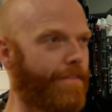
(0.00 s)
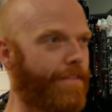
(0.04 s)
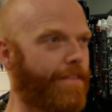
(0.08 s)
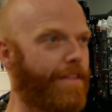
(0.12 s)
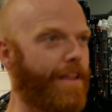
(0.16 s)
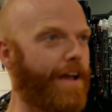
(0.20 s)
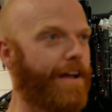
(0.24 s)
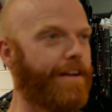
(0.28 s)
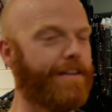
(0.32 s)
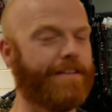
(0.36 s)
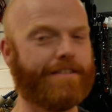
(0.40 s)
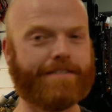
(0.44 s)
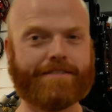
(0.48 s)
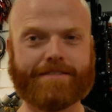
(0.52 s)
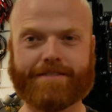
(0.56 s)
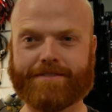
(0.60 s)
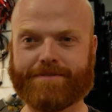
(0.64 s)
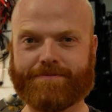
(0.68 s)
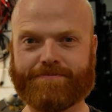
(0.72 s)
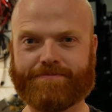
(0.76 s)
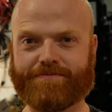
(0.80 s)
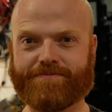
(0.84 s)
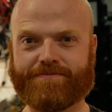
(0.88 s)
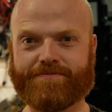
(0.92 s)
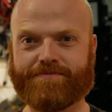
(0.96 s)
that
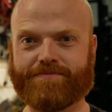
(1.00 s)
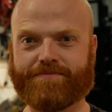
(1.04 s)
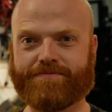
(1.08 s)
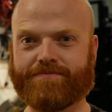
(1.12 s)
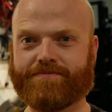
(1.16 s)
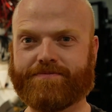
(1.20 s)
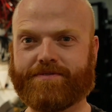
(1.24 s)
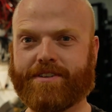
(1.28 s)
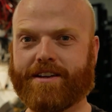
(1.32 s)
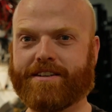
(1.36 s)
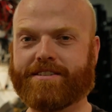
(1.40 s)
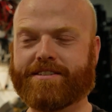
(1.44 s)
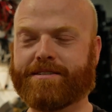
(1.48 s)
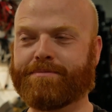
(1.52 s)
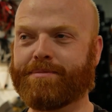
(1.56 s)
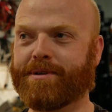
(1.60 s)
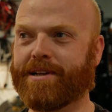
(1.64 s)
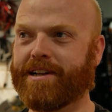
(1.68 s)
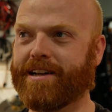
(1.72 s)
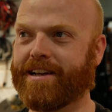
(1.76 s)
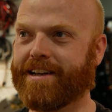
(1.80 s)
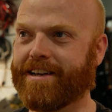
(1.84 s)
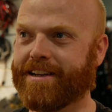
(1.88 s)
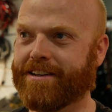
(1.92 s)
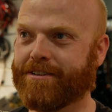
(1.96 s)
should be
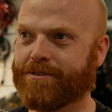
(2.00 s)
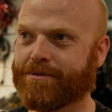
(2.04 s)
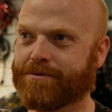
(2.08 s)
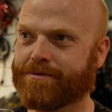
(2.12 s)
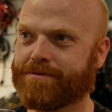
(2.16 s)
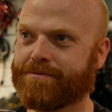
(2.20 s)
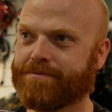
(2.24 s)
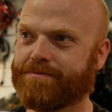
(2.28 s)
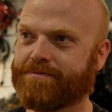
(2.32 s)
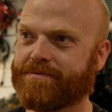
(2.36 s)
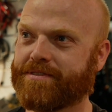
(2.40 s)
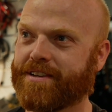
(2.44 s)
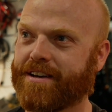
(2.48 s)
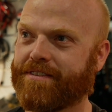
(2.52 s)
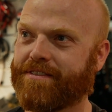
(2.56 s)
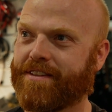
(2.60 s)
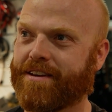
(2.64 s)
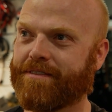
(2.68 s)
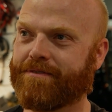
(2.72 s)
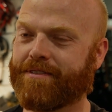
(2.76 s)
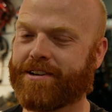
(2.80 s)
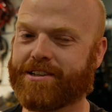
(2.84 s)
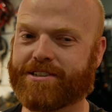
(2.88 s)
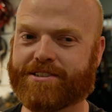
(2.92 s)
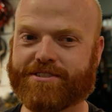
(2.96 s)
illegal to have
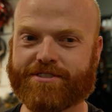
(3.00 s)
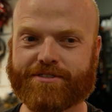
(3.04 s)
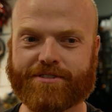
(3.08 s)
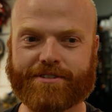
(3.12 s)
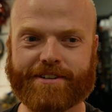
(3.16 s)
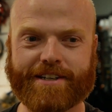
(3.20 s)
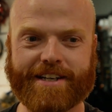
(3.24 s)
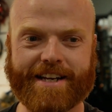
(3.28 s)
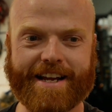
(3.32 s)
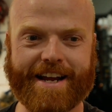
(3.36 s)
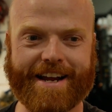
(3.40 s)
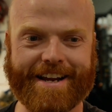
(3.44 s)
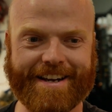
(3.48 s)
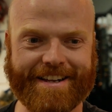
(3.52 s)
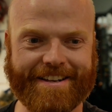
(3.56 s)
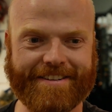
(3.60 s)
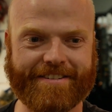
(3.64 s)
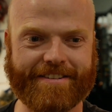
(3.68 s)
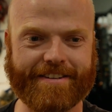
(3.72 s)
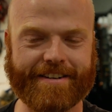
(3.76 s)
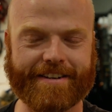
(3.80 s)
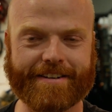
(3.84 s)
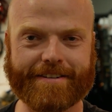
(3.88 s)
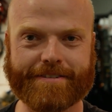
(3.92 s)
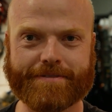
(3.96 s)
that much sugar in
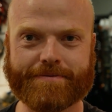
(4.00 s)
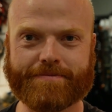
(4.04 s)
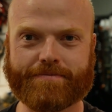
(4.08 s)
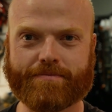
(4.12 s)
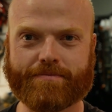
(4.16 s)
anything.